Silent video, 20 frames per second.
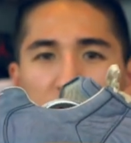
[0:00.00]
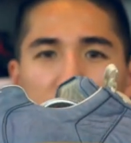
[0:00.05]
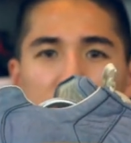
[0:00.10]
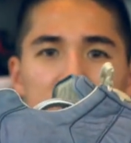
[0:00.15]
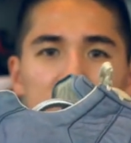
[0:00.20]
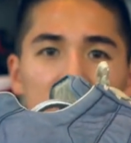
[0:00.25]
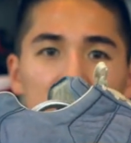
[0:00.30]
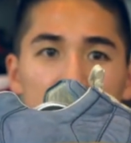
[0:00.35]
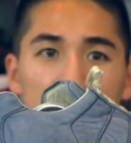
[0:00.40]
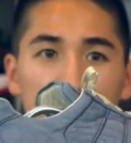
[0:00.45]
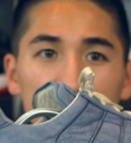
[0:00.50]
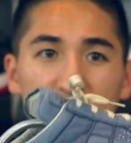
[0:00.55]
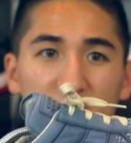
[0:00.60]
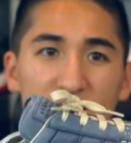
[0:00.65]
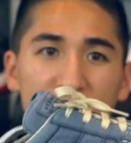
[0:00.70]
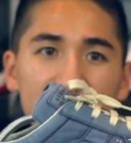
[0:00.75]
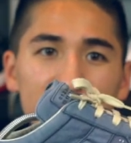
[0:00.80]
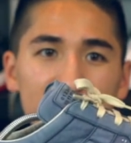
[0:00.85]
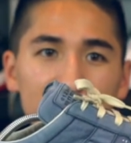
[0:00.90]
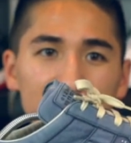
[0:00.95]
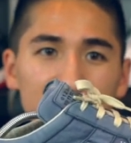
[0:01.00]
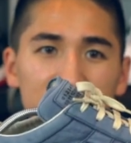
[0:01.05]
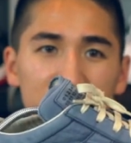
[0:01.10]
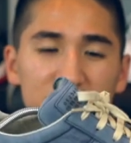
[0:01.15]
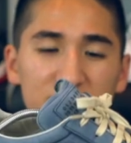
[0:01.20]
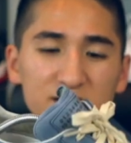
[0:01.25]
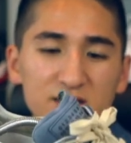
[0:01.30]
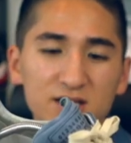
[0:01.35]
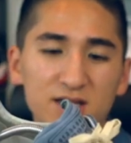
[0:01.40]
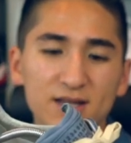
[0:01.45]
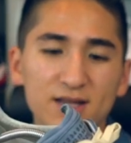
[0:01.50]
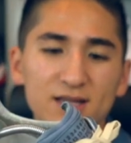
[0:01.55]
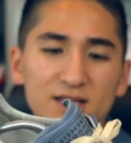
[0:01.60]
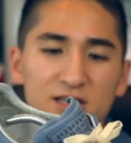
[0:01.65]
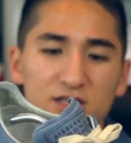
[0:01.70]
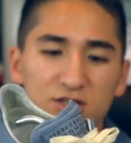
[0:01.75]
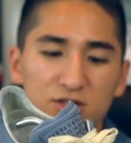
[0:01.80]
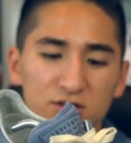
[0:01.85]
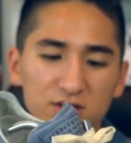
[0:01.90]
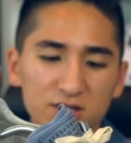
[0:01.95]
So I'm glad I got this.
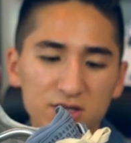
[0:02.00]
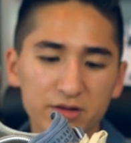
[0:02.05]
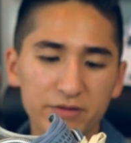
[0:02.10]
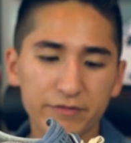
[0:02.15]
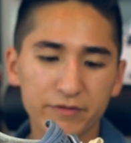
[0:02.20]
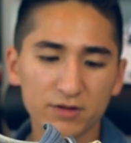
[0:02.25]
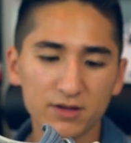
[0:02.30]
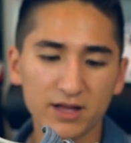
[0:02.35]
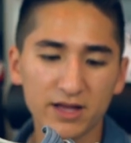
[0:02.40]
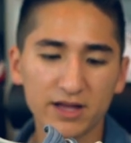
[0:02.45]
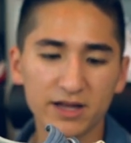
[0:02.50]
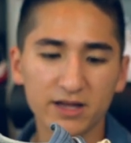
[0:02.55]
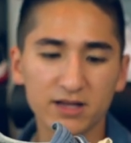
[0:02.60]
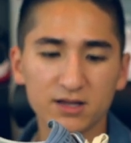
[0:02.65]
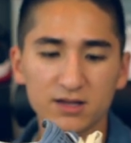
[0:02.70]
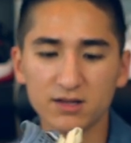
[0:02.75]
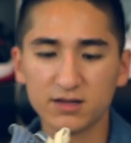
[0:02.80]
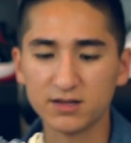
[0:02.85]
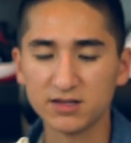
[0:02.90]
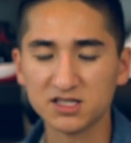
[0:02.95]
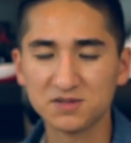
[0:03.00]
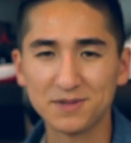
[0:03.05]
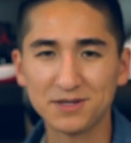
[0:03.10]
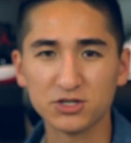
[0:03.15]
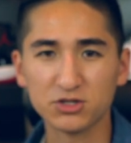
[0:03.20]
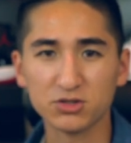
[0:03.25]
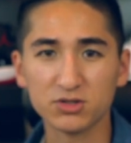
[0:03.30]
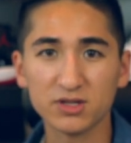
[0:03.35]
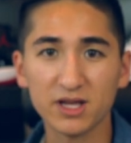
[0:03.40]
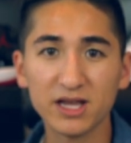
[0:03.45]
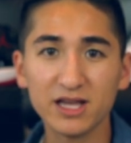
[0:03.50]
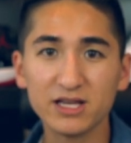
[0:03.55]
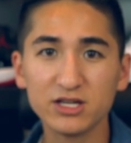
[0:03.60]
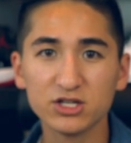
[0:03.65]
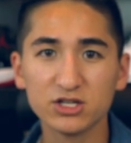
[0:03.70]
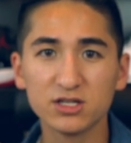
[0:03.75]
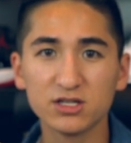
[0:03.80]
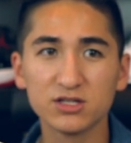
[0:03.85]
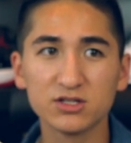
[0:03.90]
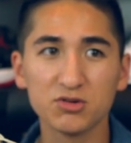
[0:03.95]
It's really good for like special
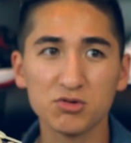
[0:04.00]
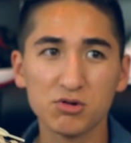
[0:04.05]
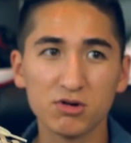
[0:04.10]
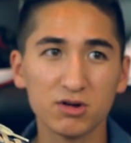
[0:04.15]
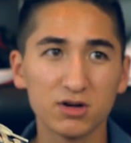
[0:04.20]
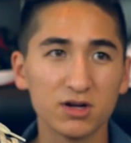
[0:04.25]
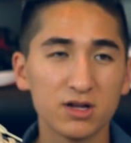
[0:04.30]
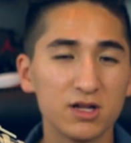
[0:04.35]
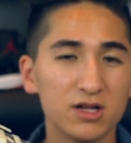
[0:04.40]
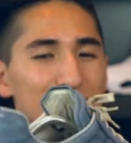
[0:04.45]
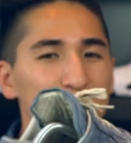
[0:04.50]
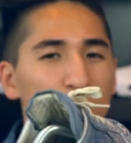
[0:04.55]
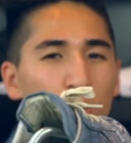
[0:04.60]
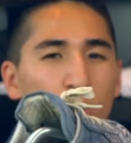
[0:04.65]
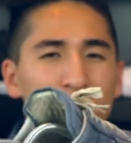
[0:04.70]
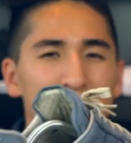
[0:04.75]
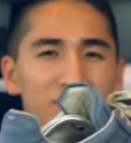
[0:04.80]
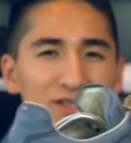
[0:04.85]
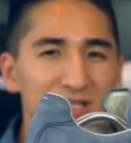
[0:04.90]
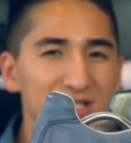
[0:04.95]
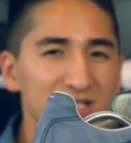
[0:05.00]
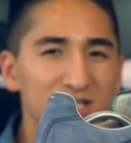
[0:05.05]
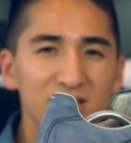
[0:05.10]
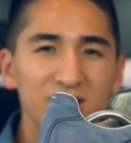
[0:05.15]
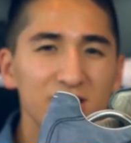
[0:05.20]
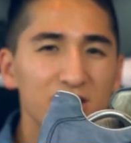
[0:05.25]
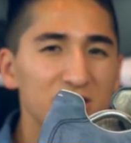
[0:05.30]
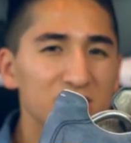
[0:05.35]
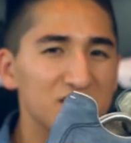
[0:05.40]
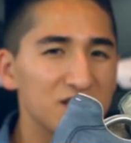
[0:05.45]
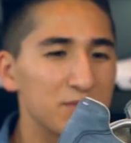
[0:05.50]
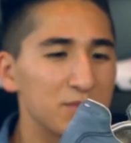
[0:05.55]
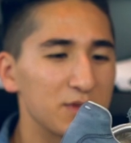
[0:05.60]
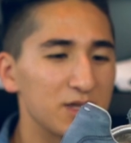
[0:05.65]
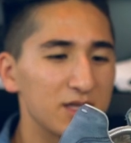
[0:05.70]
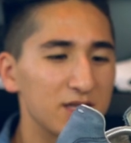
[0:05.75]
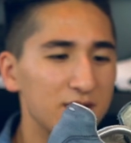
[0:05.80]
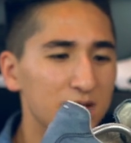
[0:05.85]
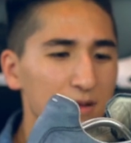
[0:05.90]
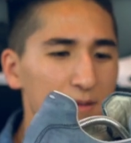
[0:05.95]
occasions or going to the city or
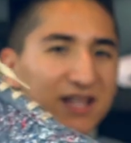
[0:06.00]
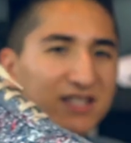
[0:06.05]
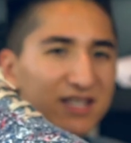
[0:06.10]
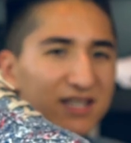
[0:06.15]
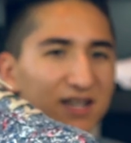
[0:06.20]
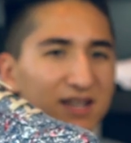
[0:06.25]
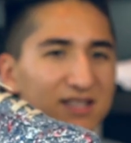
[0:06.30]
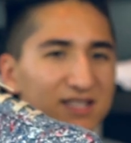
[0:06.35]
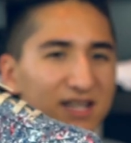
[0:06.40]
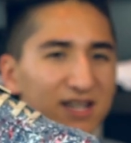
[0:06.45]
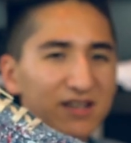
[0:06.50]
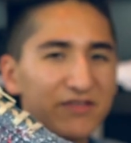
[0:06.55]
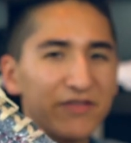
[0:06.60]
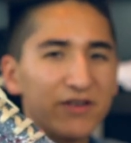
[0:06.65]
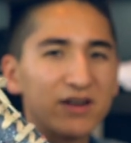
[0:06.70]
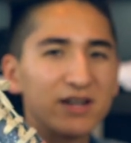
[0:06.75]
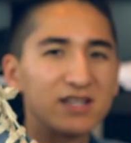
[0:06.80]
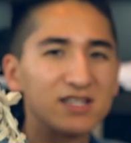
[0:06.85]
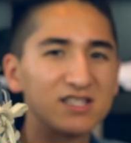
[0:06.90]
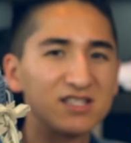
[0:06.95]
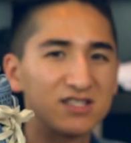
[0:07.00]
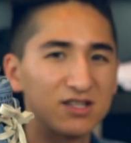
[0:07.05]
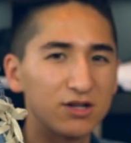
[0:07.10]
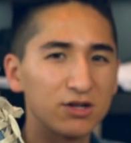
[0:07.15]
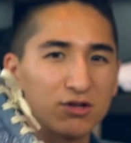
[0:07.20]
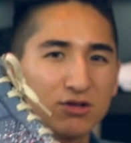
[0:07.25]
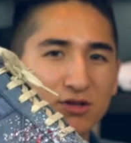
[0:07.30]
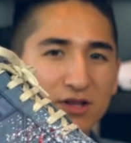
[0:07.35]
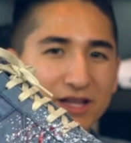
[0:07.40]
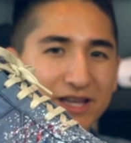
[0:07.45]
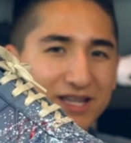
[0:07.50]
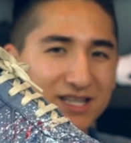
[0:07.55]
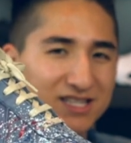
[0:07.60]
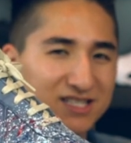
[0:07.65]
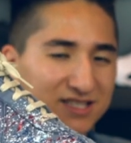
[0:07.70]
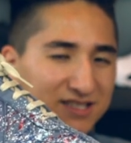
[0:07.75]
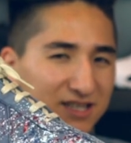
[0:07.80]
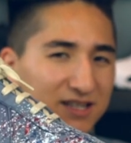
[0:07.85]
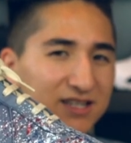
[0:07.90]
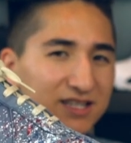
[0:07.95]
something. It's like a very subtle like
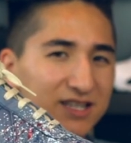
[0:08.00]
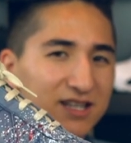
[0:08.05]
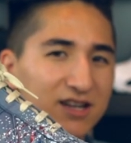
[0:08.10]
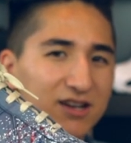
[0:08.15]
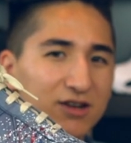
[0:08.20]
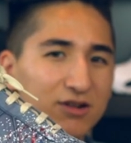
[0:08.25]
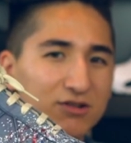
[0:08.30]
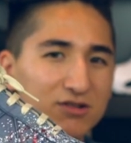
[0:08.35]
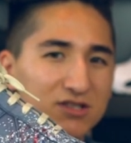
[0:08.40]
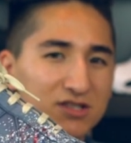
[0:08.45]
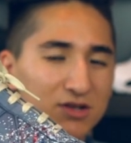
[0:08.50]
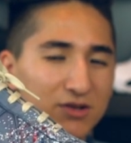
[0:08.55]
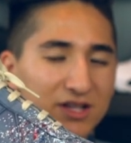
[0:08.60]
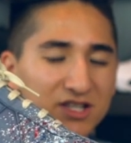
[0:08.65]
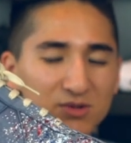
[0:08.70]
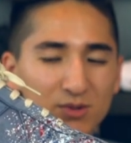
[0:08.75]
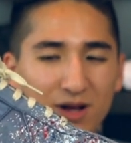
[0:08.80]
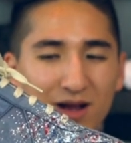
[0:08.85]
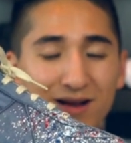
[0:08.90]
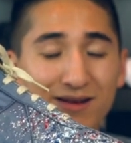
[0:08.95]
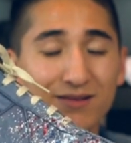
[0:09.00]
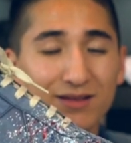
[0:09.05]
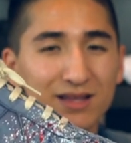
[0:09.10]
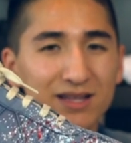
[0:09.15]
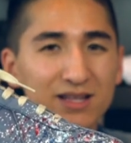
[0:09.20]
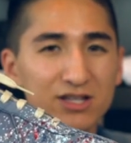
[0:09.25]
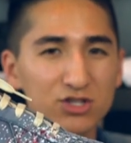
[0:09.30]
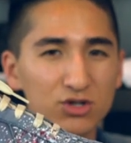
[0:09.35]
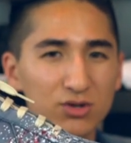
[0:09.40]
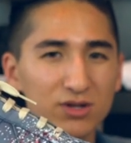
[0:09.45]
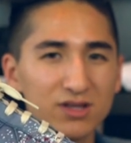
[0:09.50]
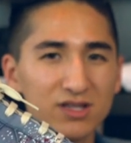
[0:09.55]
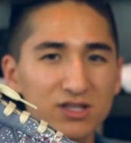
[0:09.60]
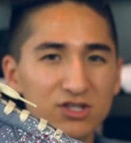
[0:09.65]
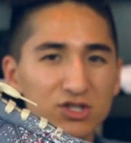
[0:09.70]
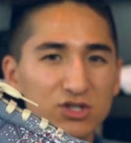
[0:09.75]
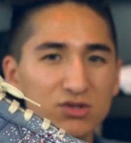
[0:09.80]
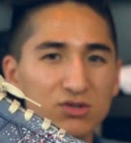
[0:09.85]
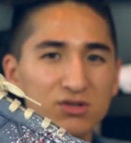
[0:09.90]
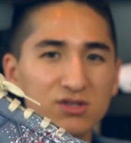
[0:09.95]
stunt, you know, so that's why I really enjoy these
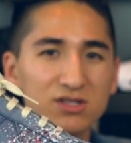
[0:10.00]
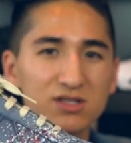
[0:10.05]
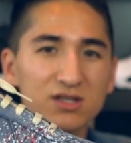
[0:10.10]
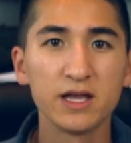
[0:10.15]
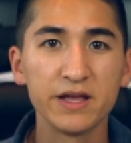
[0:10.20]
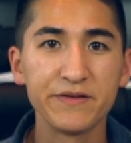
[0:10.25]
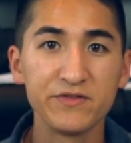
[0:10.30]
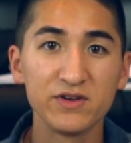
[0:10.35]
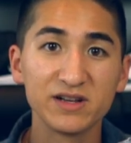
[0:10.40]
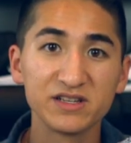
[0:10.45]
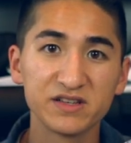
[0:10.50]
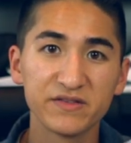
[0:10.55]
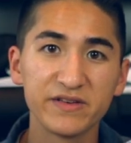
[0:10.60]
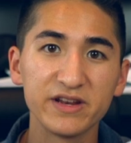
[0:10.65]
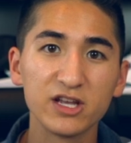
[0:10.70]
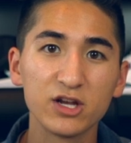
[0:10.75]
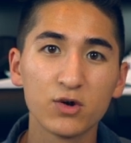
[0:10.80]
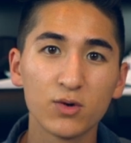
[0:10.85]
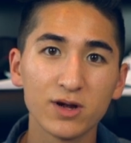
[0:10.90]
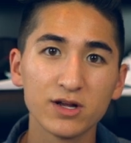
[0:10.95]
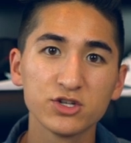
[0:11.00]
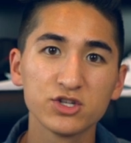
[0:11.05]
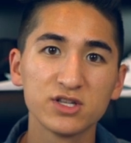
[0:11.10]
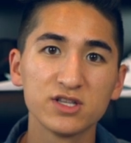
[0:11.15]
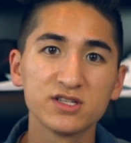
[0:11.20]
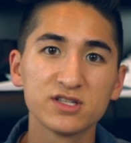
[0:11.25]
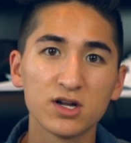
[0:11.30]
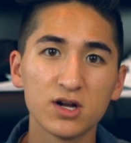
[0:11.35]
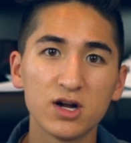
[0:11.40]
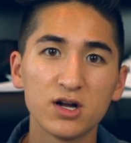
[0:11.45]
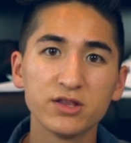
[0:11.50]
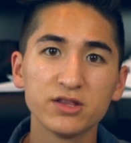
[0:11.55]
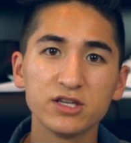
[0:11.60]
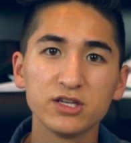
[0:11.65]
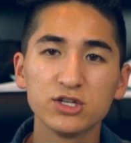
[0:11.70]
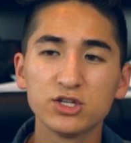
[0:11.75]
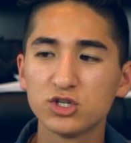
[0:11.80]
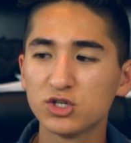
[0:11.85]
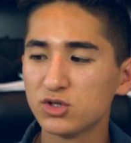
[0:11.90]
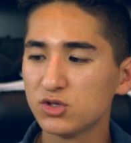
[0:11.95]
shoes. If you guys have any questions on
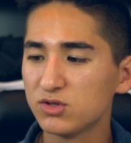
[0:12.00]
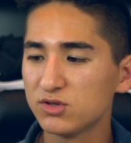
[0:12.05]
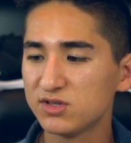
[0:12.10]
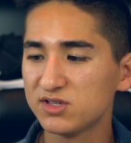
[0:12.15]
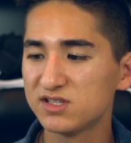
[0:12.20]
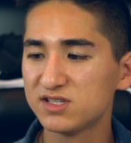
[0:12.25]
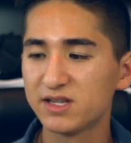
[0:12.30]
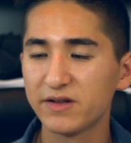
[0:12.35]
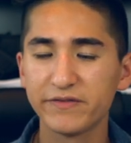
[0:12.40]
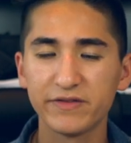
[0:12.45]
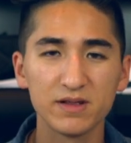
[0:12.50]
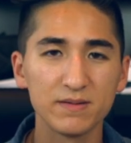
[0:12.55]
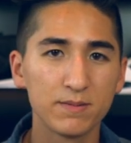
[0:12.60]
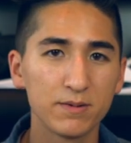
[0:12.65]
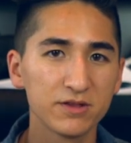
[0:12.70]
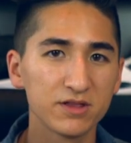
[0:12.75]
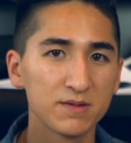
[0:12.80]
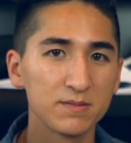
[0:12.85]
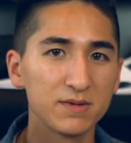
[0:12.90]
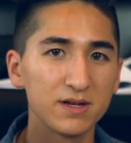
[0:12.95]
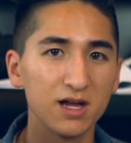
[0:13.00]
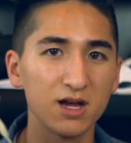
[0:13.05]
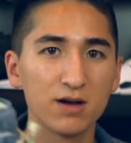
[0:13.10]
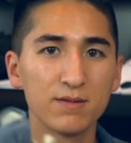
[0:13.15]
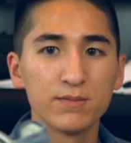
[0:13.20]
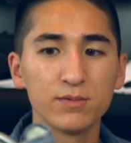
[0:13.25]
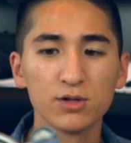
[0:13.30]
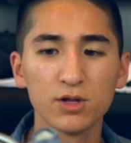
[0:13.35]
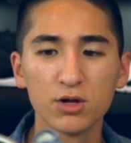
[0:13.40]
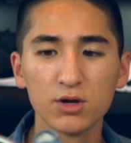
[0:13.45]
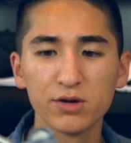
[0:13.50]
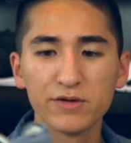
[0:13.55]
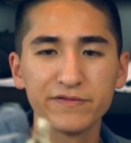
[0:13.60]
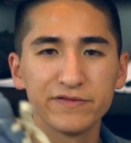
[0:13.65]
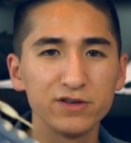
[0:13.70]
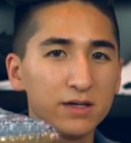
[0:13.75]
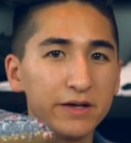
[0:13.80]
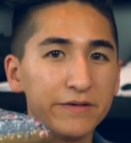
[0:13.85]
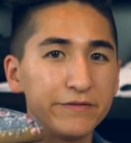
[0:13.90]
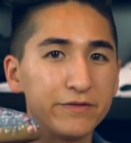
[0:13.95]
these shoes, definitely put them down below.
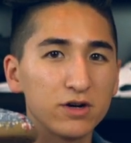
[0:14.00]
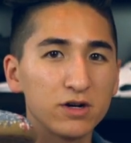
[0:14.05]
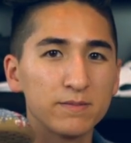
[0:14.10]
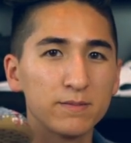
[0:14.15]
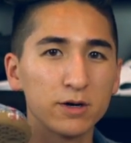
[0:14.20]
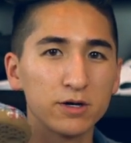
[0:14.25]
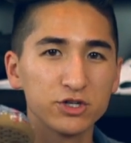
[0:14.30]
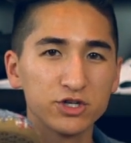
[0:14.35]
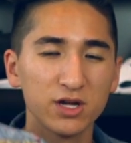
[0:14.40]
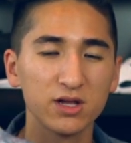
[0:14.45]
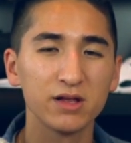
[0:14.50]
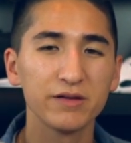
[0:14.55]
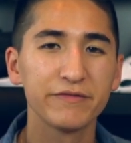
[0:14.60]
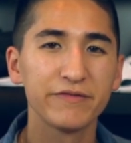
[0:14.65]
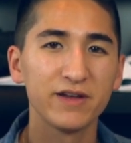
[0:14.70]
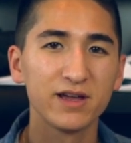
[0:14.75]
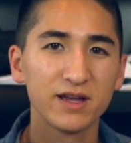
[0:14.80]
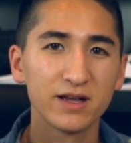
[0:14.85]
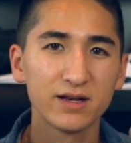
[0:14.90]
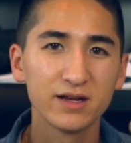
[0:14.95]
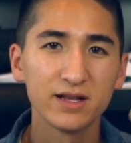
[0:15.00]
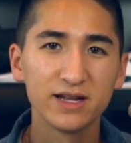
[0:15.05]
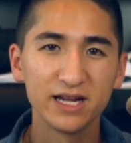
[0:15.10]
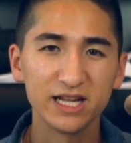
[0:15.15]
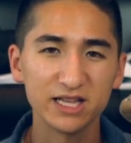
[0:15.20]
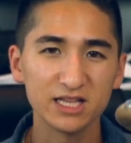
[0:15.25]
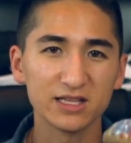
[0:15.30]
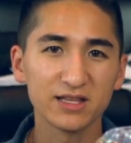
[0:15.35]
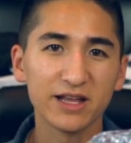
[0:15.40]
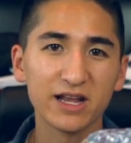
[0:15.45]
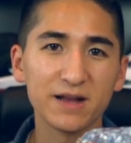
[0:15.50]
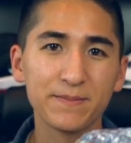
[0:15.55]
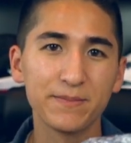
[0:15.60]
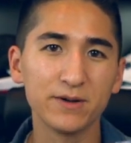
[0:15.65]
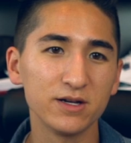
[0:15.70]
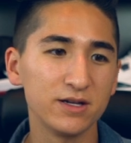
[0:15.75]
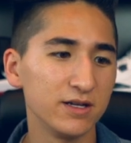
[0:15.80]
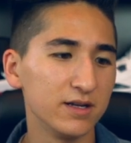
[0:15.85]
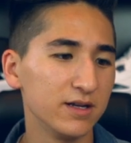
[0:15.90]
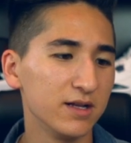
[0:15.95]
If you're a Margiela fan, hit the like
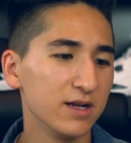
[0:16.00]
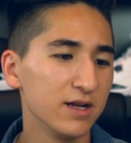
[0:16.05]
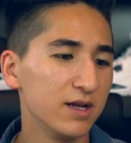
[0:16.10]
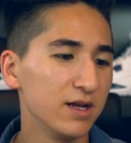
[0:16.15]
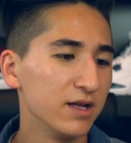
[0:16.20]
button.